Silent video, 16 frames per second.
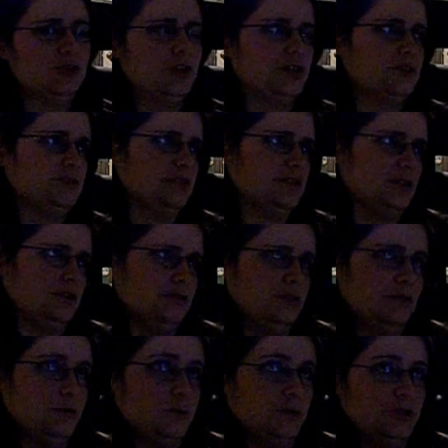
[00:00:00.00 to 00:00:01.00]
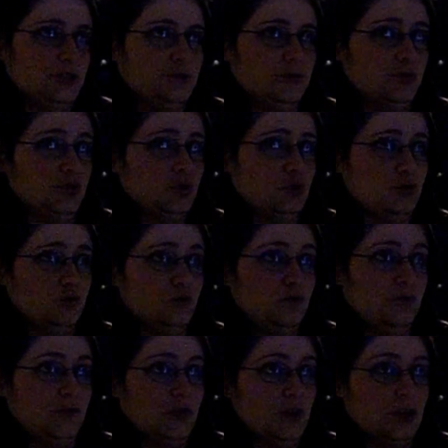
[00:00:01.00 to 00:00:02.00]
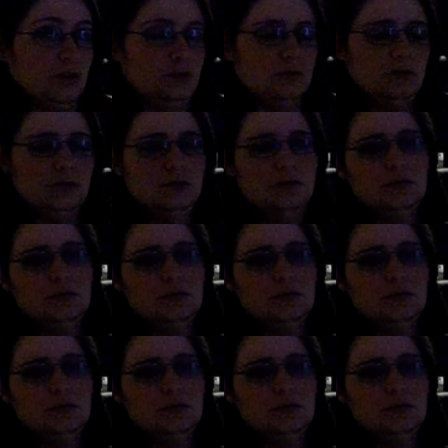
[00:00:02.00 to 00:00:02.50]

dragon slaying on Guild Wars 2 is so fun.